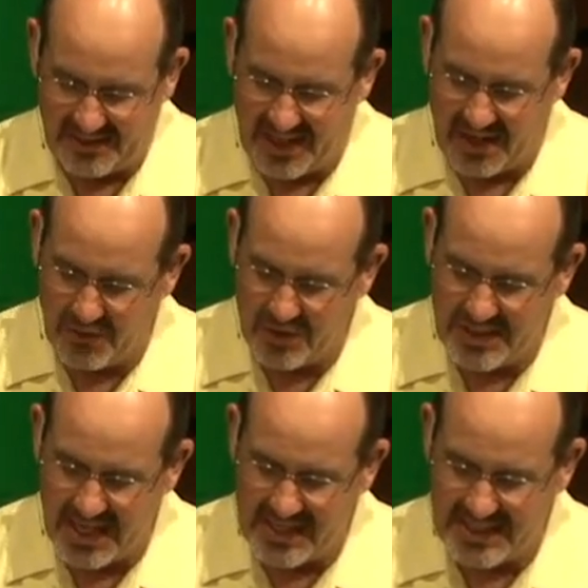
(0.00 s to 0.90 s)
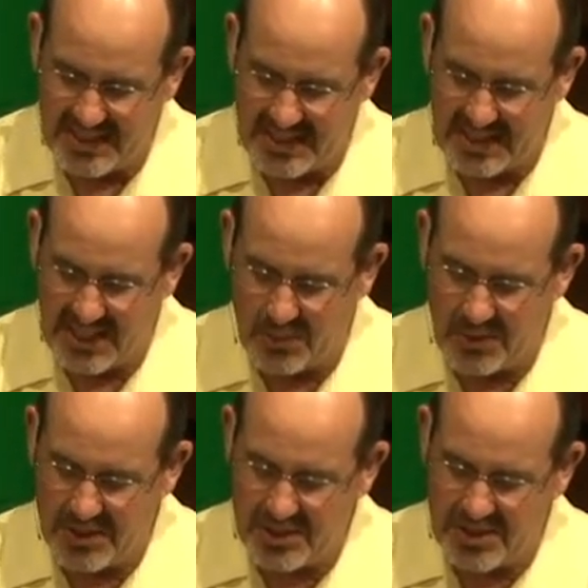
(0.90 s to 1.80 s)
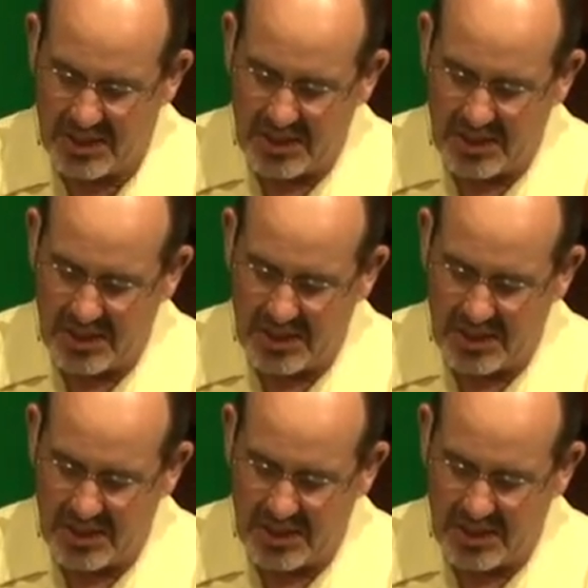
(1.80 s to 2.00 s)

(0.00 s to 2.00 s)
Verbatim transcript: Okay, verse 18. It was